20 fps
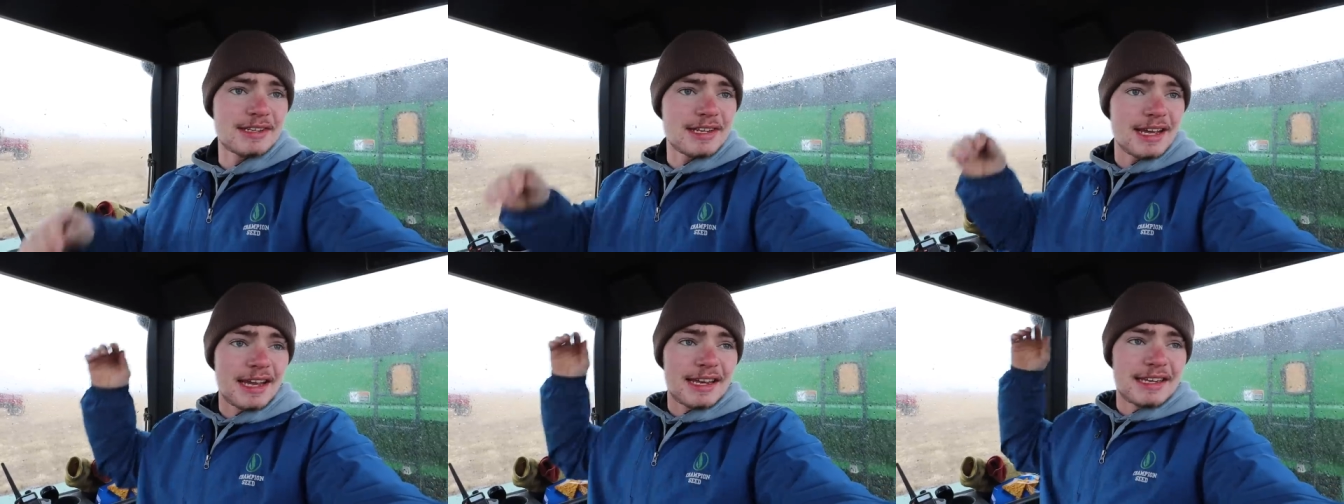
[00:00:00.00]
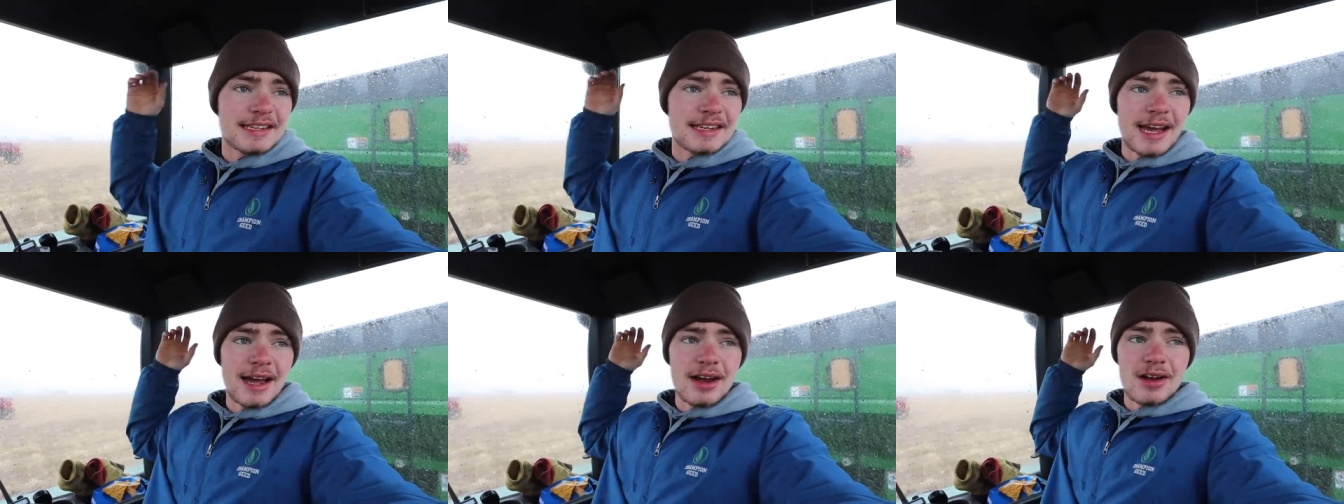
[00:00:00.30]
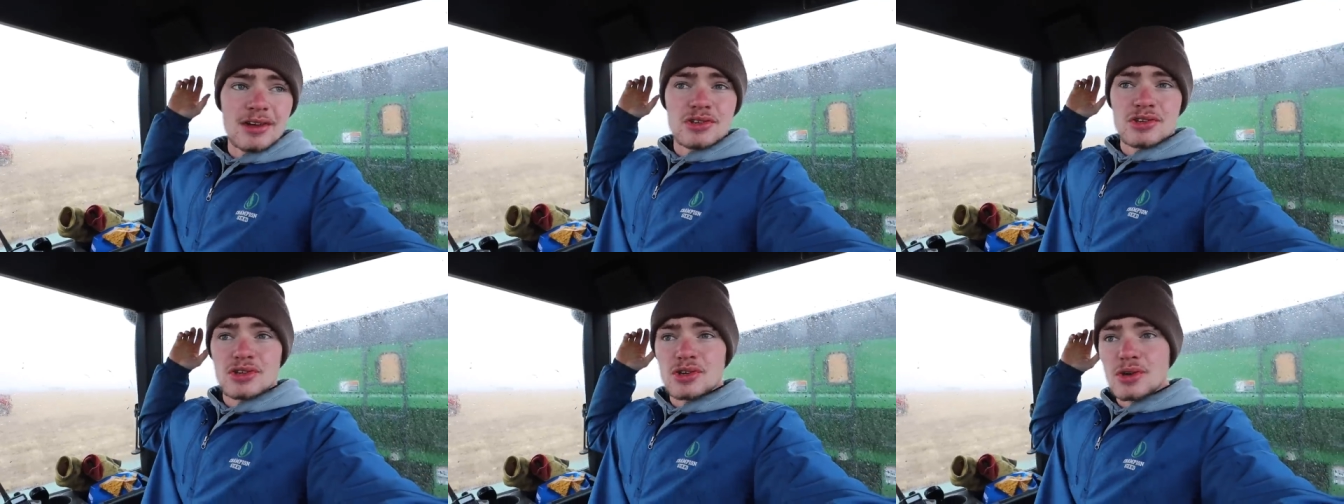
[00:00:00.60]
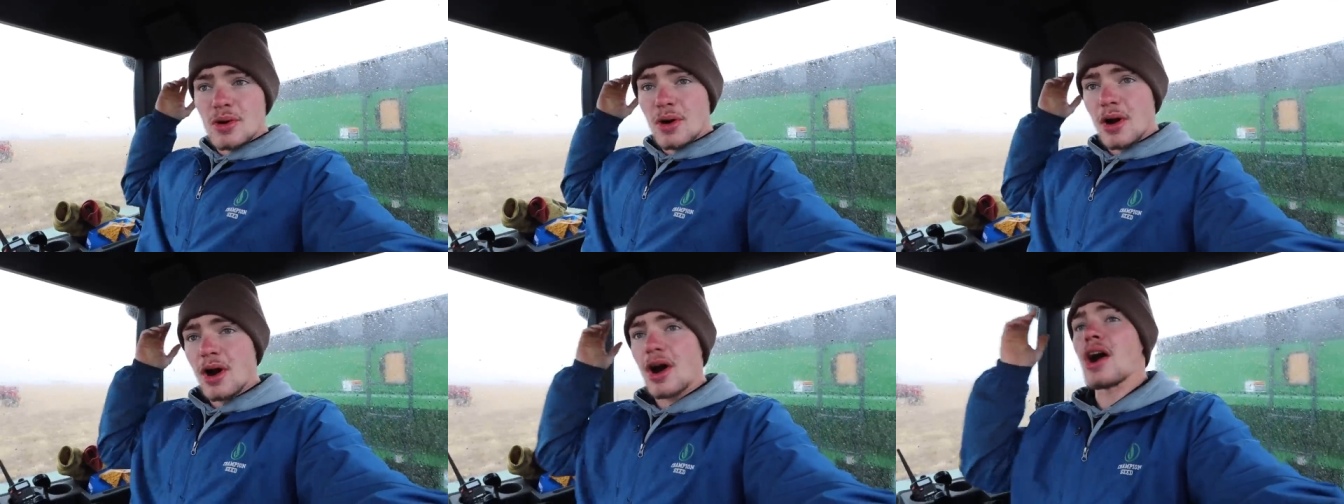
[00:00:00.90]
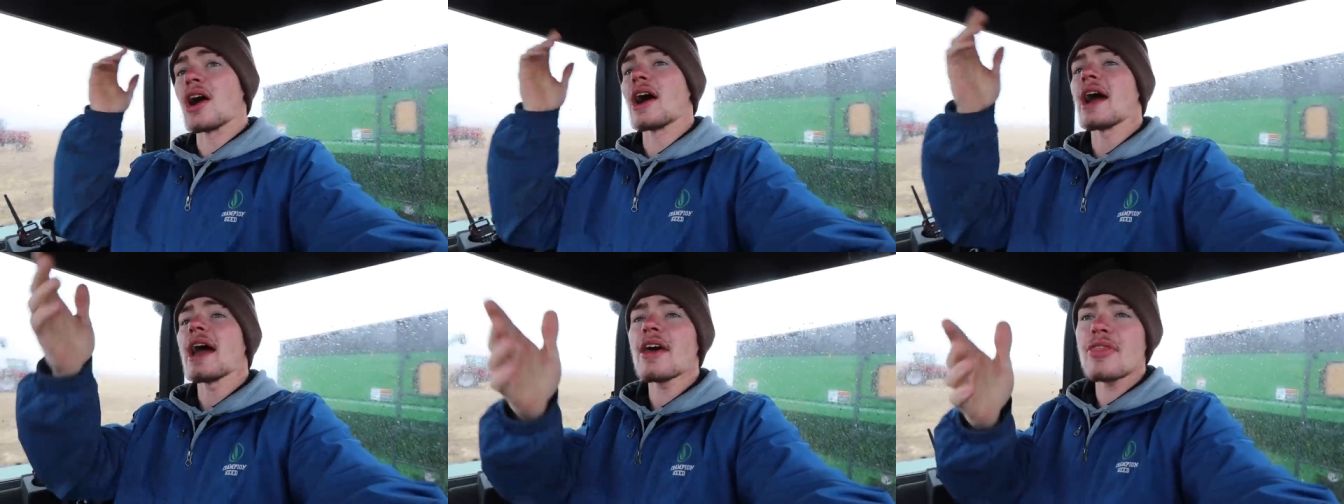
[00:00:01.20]
take down to
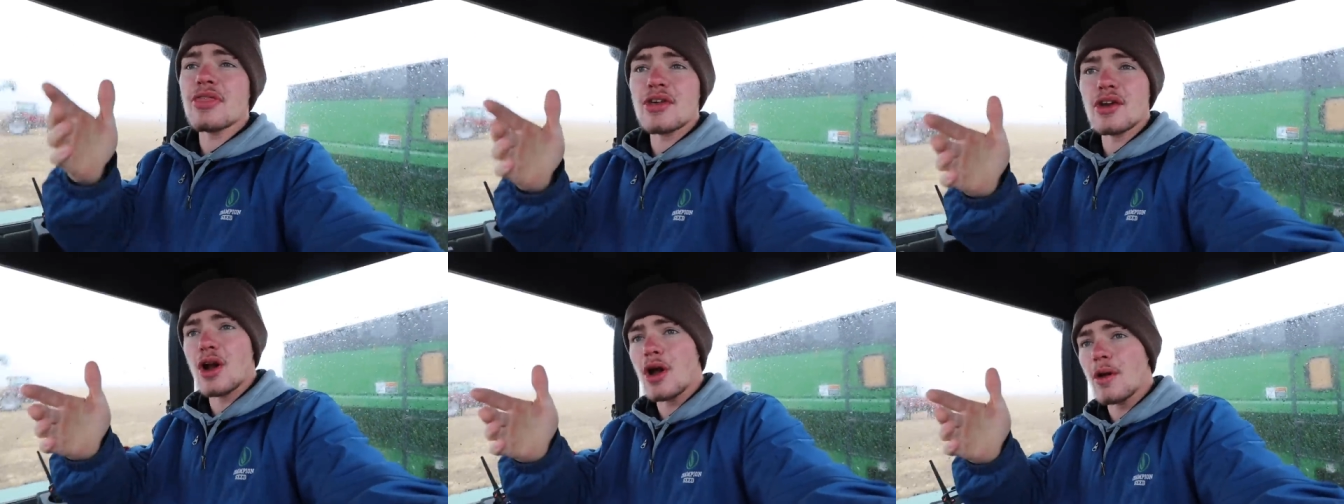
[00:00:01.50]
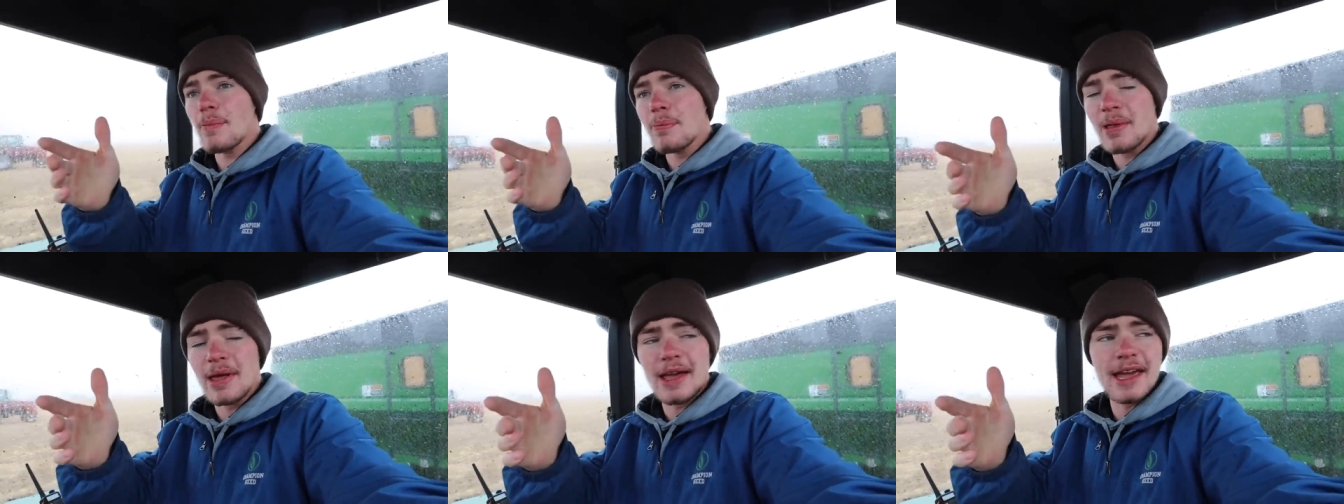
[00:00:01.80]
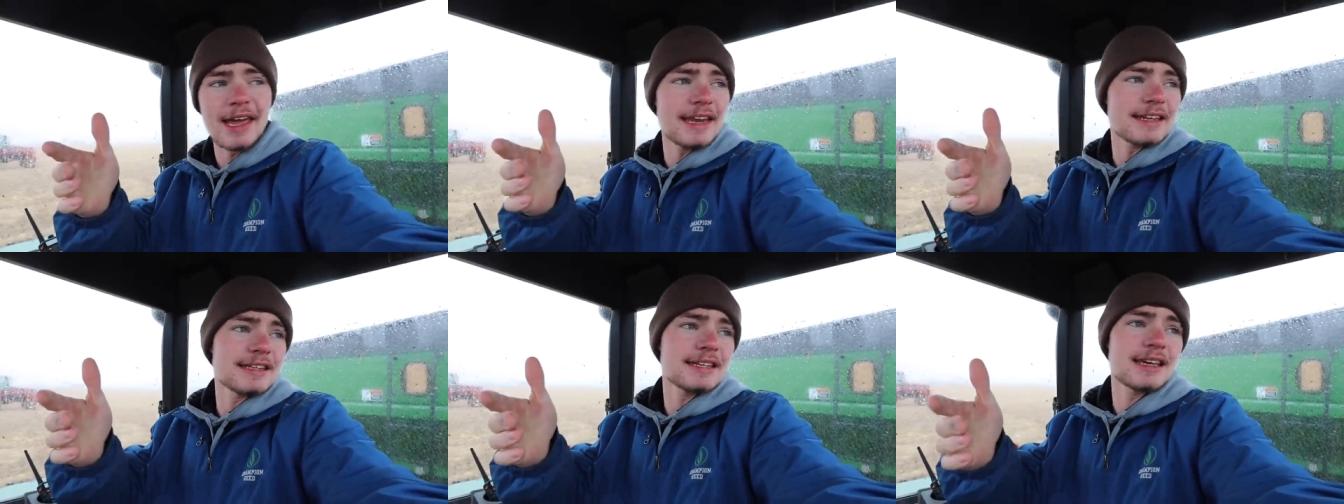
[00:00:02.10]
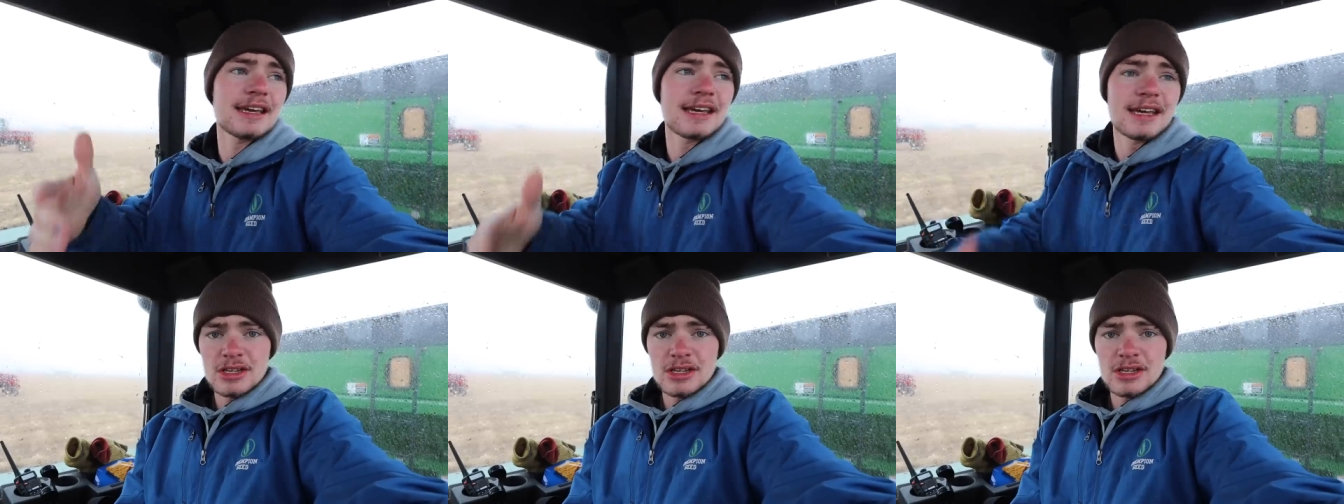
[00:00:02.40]
our ethanol plant.